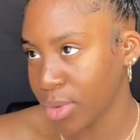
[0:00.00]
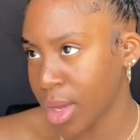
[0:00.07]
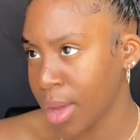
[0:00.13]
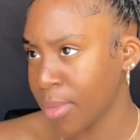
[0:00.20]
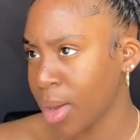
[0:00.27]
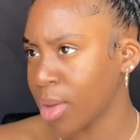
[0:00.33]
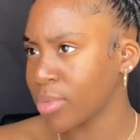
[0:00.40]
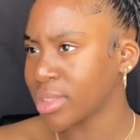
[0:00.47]
I'm
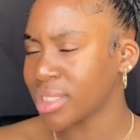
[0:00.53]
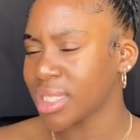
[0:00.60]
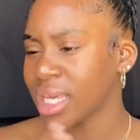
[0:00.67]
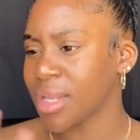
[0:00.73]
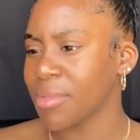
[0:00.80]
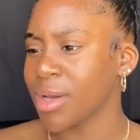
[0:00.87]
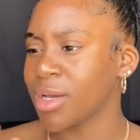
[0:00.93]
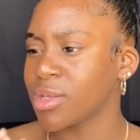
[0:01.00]
always thinking
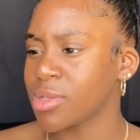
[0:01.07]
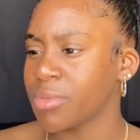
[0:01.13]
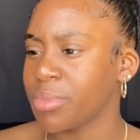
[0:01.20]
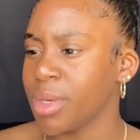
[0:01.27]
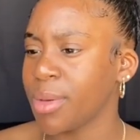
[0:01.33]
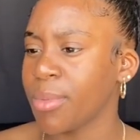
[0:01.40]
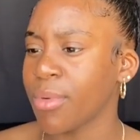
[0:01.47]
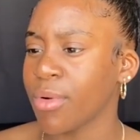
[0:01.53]
about other
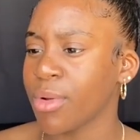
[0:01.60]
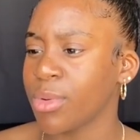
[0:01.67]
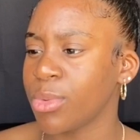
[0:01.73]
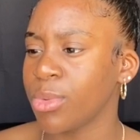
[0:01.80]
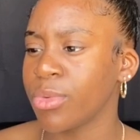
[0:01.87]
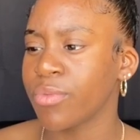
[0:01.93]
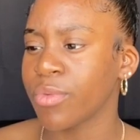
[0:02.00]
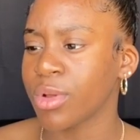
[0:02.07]
people or
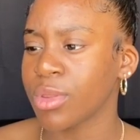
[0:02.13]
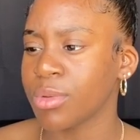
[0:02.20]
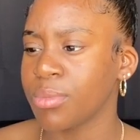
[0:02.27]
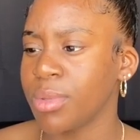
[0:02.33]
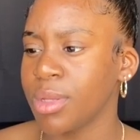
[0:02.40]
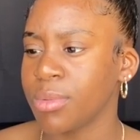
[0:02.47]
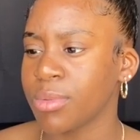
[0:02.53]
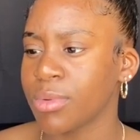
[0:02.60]
doing for other
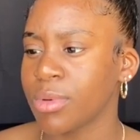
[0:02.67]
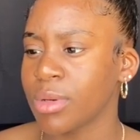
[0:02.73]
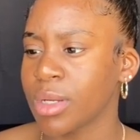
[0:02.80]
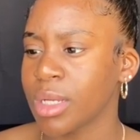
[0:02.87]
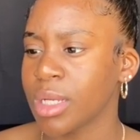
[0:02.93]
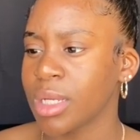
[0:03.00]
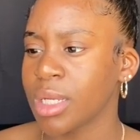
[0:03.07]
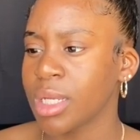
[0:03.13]
people.
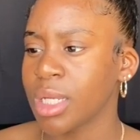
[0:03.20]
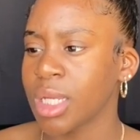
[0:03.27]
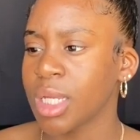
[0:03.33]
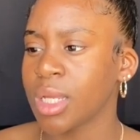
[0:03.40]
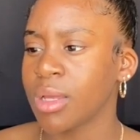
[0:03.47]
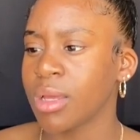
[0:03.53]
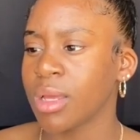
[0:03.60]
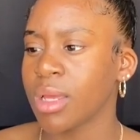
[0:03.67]

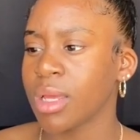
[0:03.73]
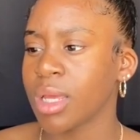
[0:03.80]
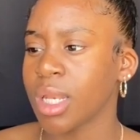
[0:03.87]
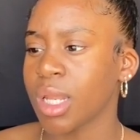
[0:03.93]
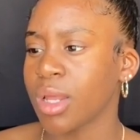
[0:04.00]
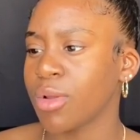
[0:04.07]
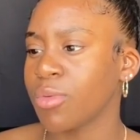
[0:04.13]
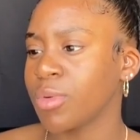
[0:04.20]
And
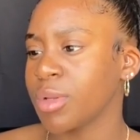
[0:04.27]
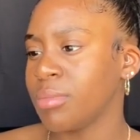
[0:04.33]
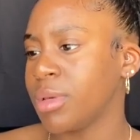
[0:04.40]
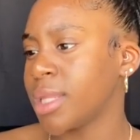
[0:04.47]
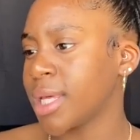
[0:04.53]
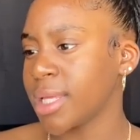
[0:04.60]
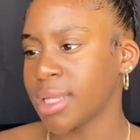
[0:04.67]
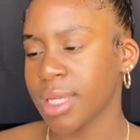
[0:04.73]
I don't want to be
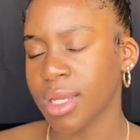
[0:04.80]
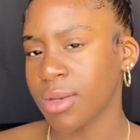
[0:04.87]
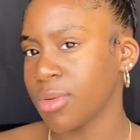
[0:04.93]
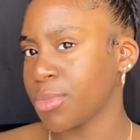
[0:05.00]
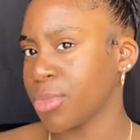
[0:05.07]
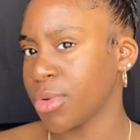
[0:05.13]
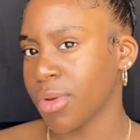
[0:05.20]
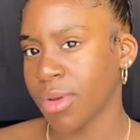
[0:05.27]
like that no
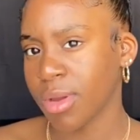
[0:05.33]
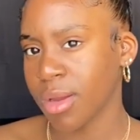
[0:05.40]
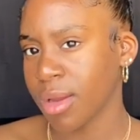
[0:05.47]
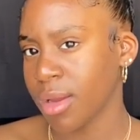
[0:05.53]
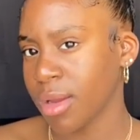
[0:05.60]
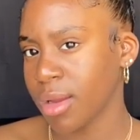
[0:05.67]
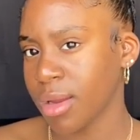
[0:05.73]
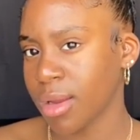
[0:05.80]
more.
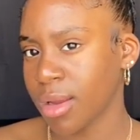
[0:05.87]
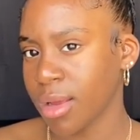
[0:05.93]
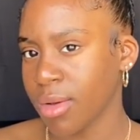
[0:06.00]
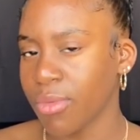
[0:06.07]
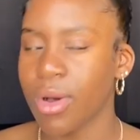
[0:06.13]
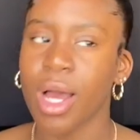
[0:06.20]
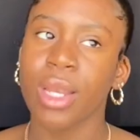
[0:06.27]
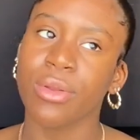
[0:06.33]

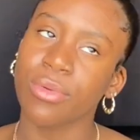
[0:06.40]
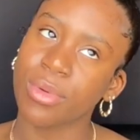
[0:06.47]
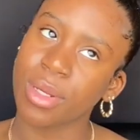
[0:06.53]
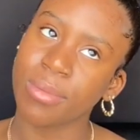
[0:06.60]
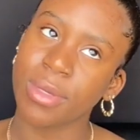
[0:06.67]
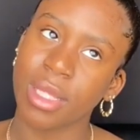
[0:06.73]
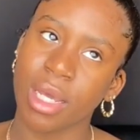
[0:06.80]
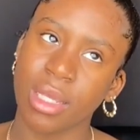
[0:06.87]
Well, I do want to
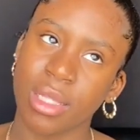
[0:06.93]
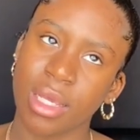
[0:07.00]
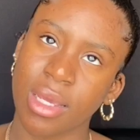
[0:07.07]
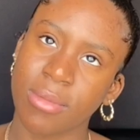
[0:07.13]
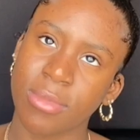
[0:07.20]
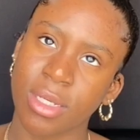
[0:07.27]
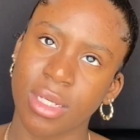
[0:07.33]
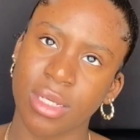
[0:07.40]
be like that
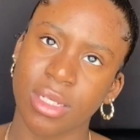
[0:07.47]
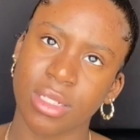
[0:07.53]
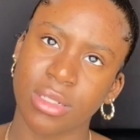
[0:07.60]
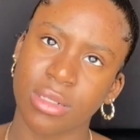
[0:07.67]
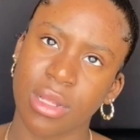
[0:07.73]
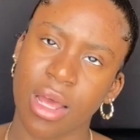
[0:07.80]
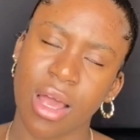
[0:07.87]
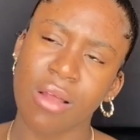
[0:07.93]
because
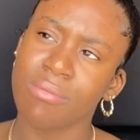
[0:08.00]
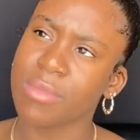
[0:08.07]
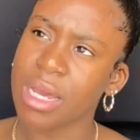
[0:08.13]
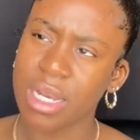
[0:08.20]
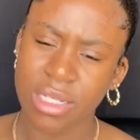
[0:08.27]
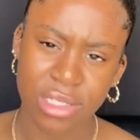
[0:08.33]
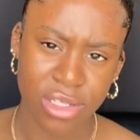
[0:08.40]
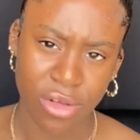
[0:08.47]
I'm not
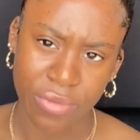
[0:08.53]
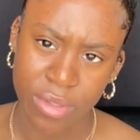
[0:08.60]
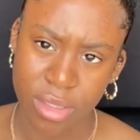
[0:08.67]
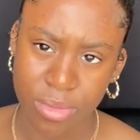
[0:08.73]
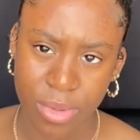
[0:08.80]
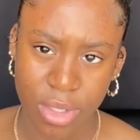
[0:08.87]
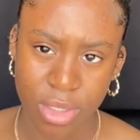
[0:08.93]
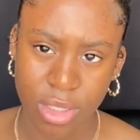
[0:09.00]
a selfish
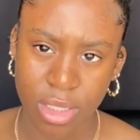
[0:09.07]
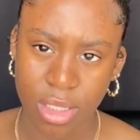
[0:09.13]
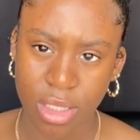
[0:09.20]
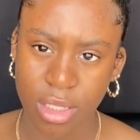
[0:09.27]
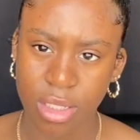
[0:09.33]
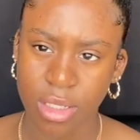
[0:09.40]
person.